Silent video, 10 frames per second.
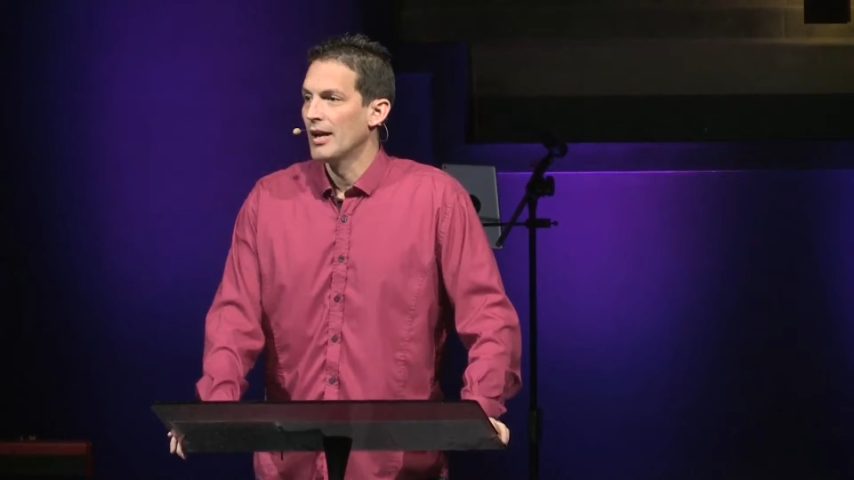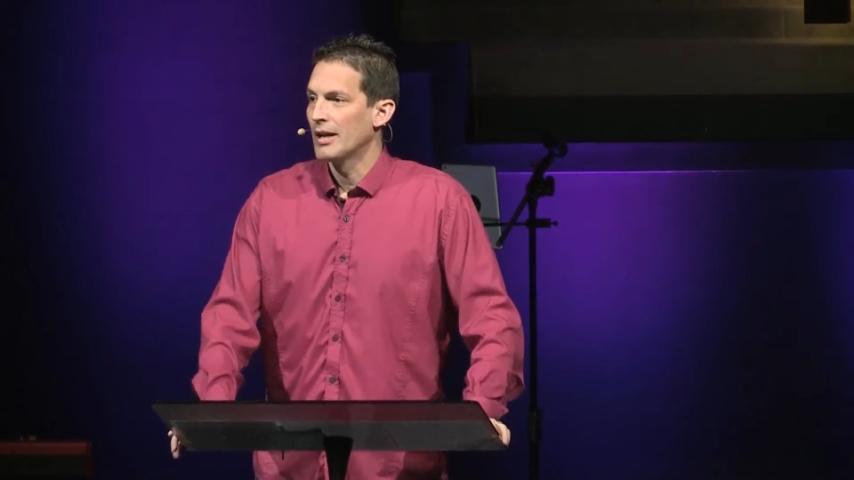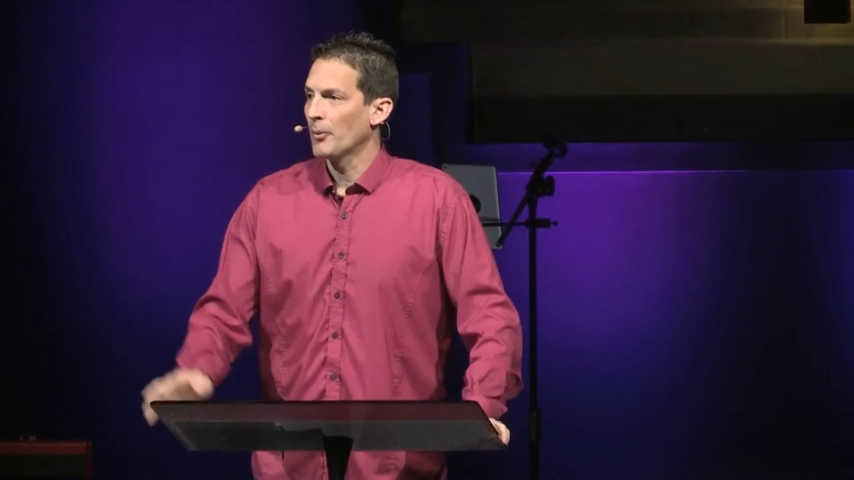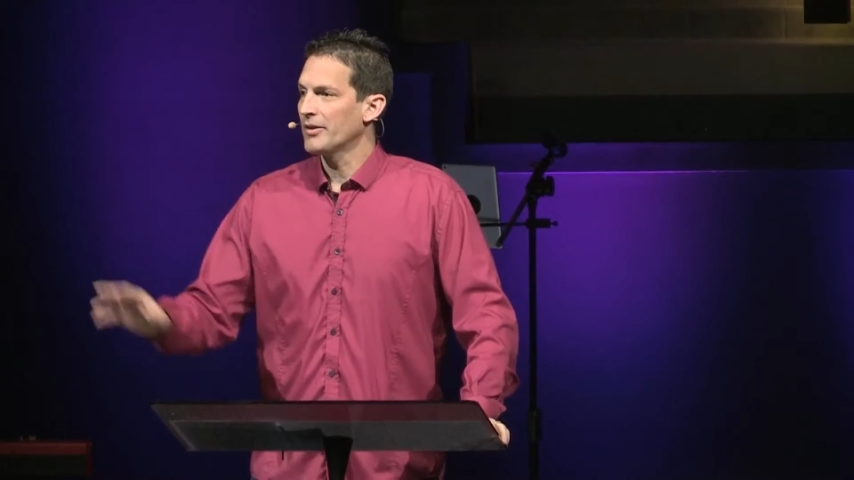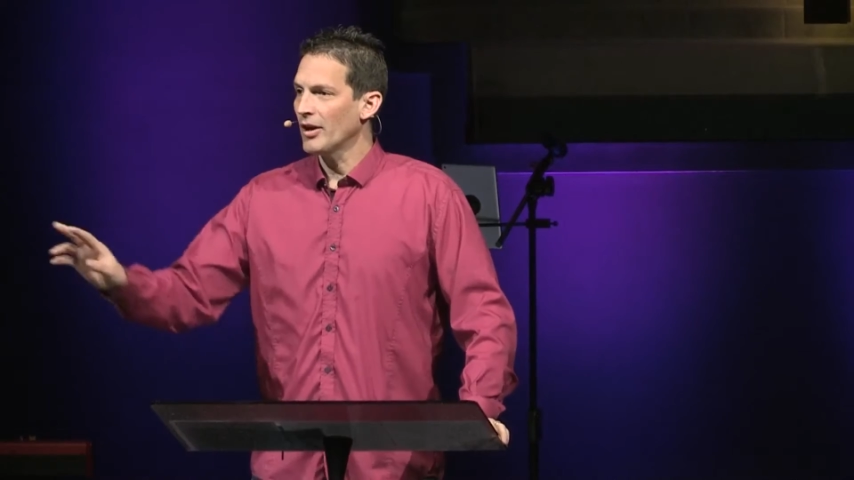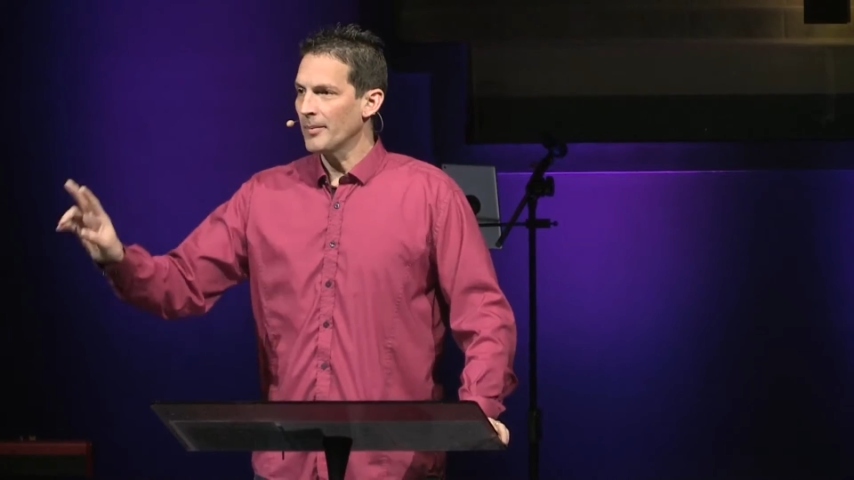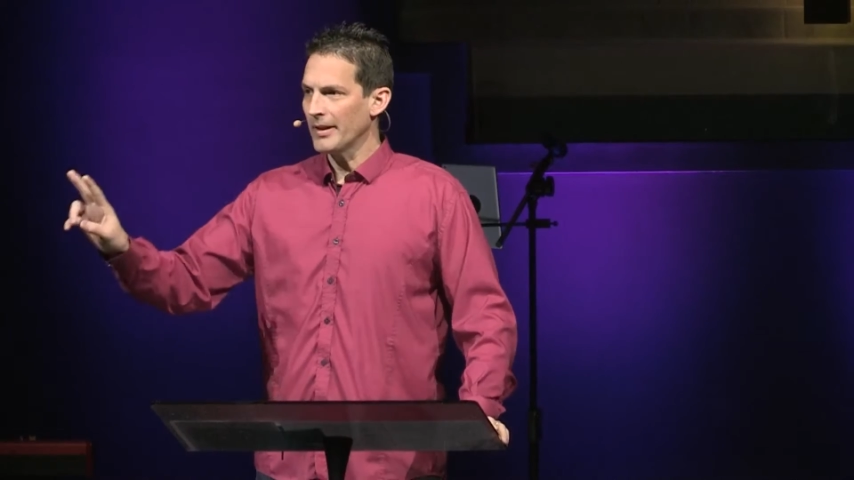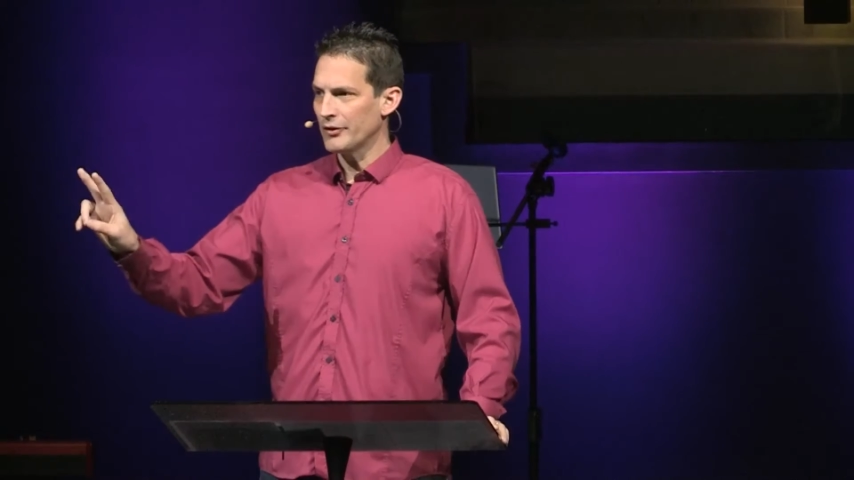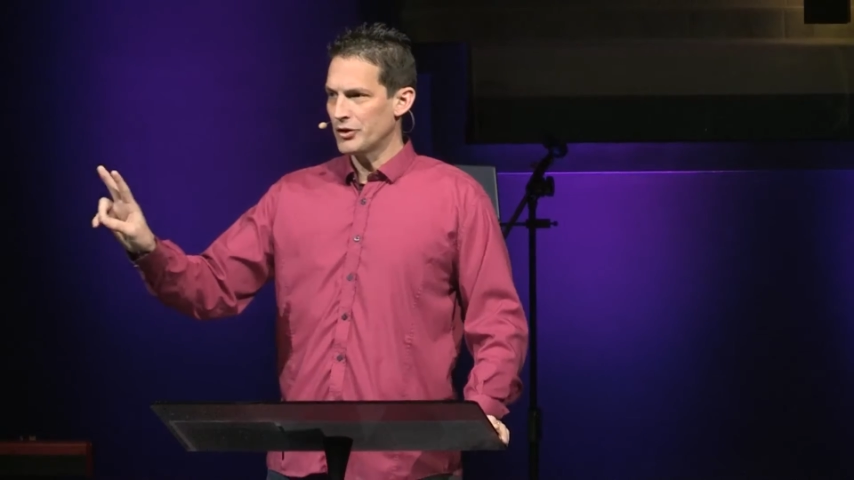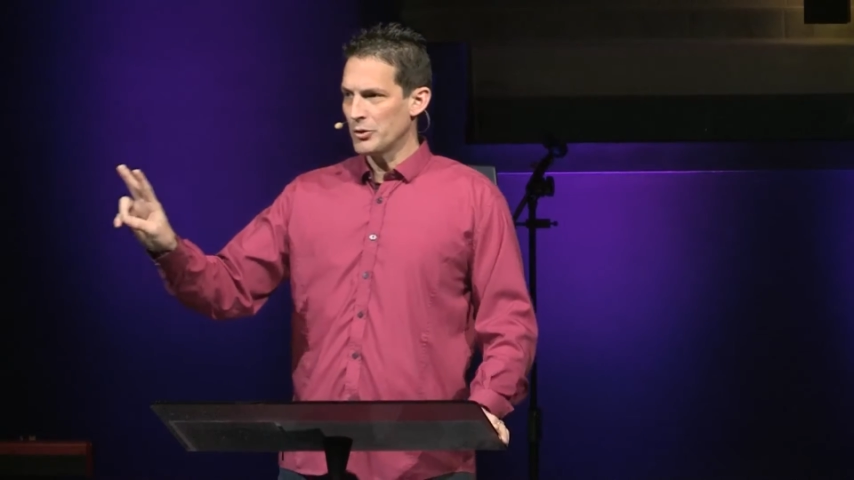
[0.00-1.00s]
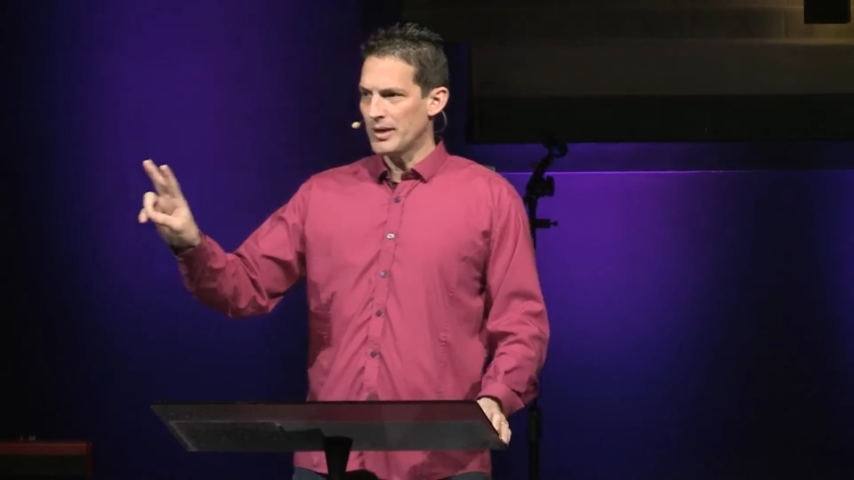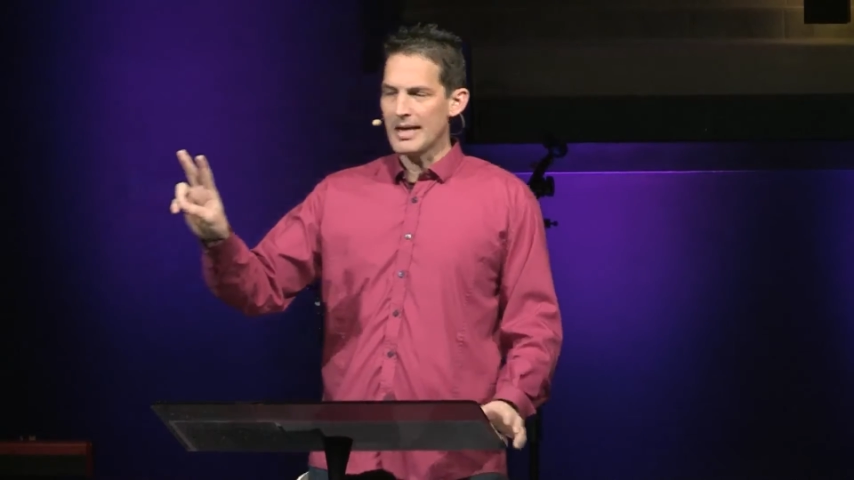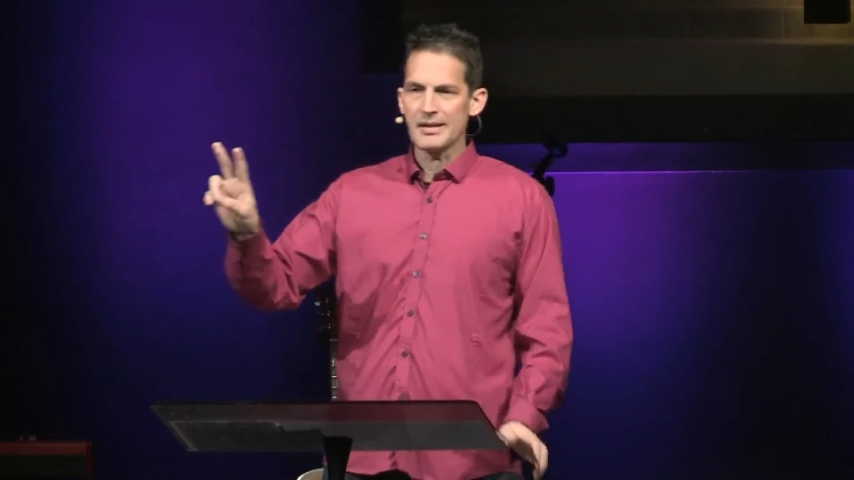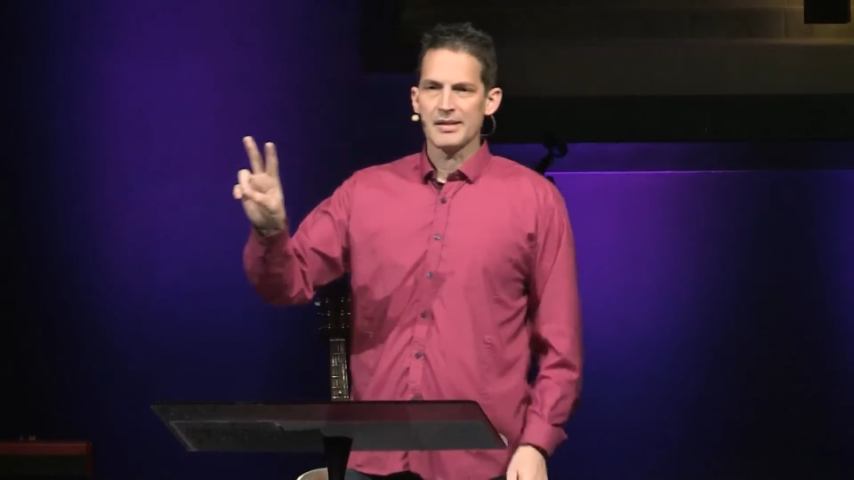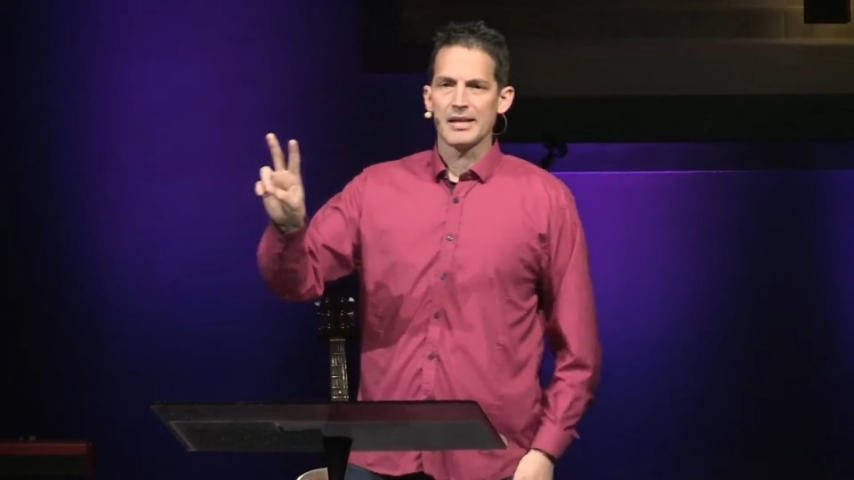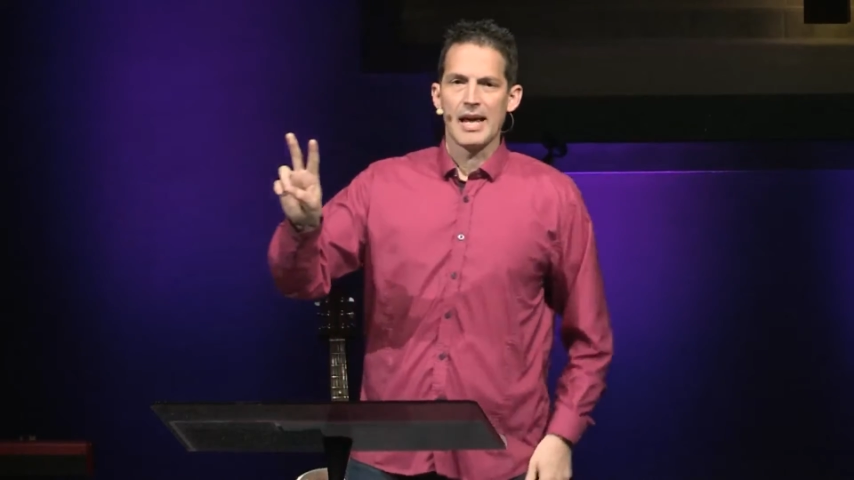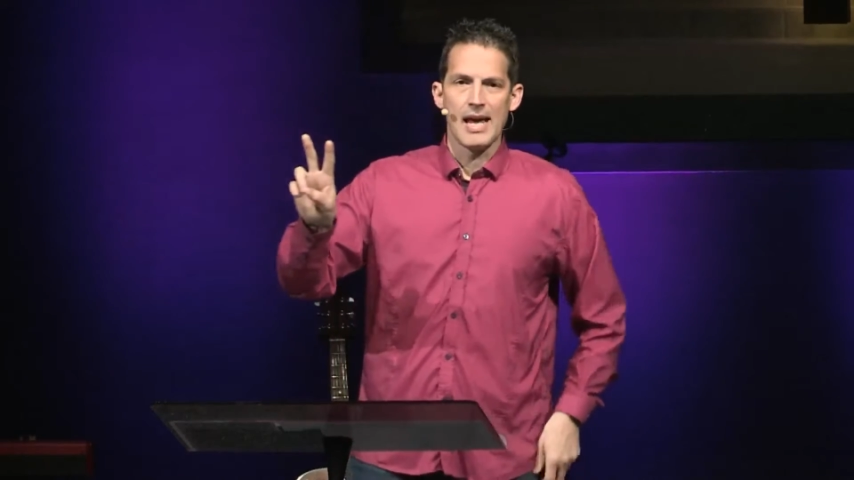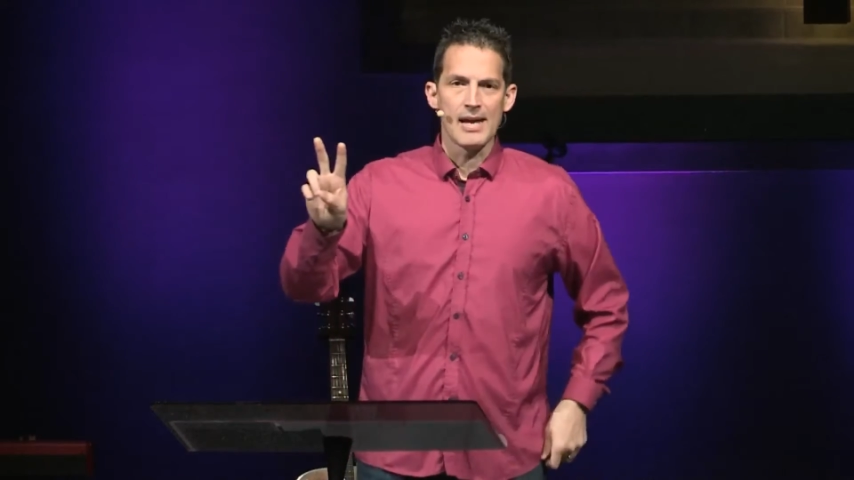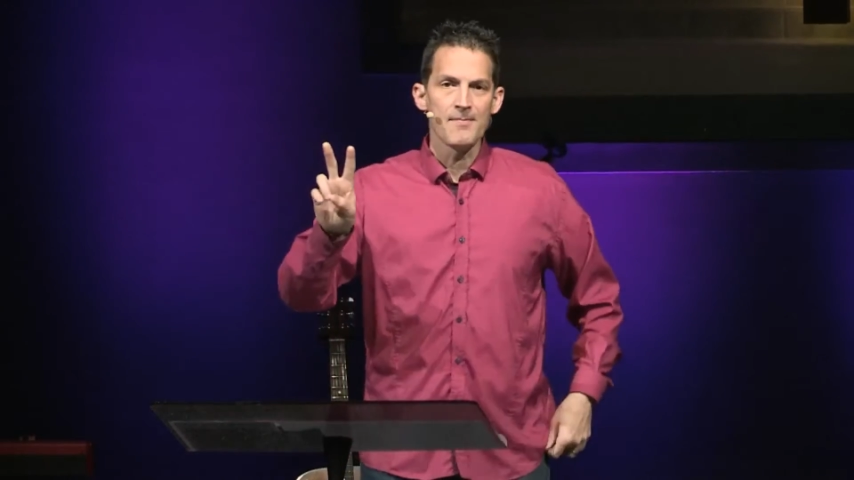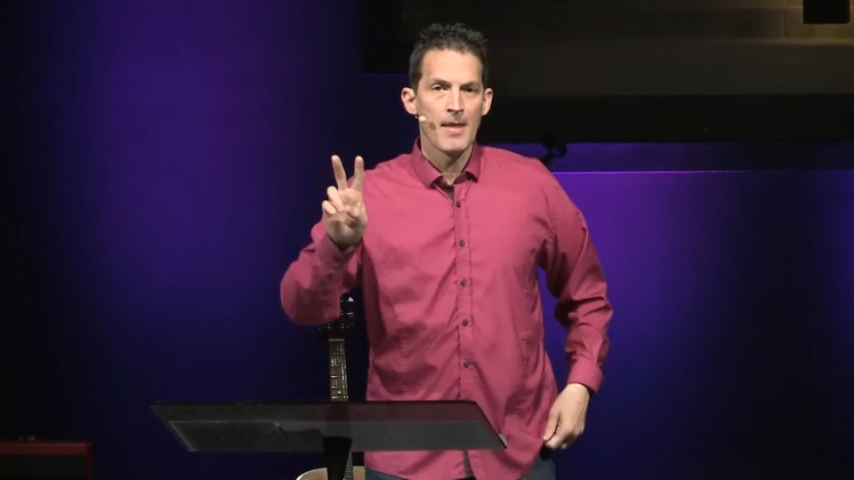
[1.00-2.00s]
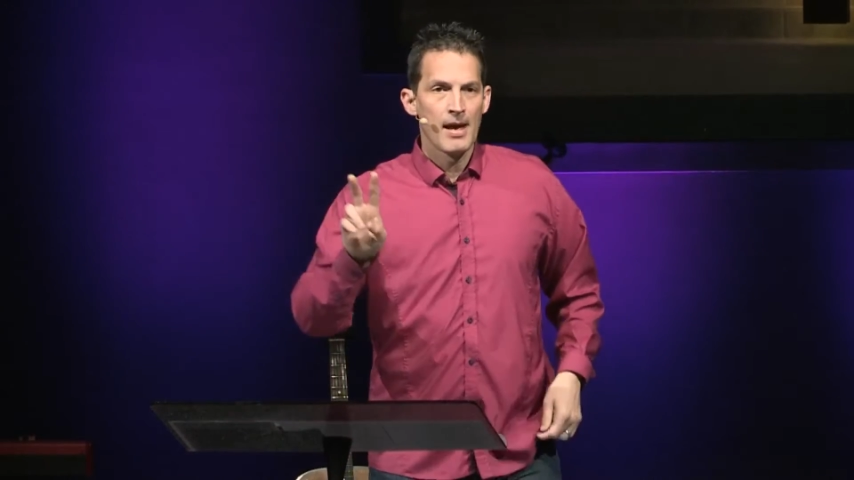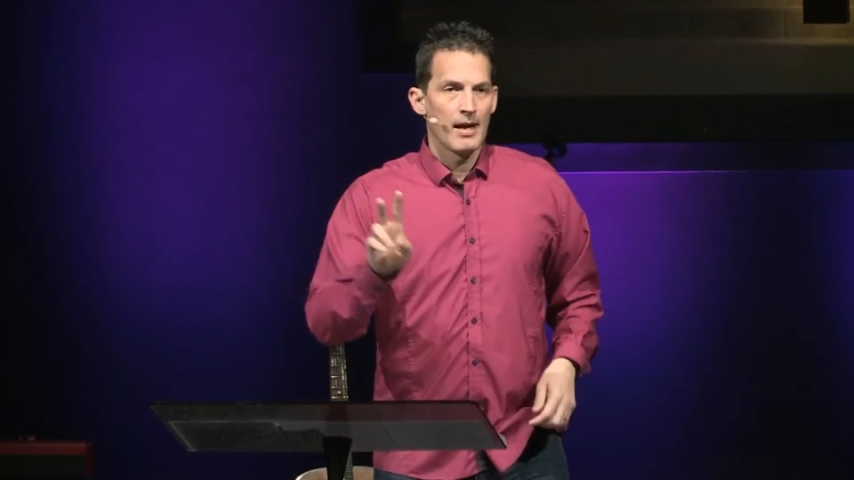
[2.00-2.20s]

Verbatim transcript: Now, when we talk about these two kings today,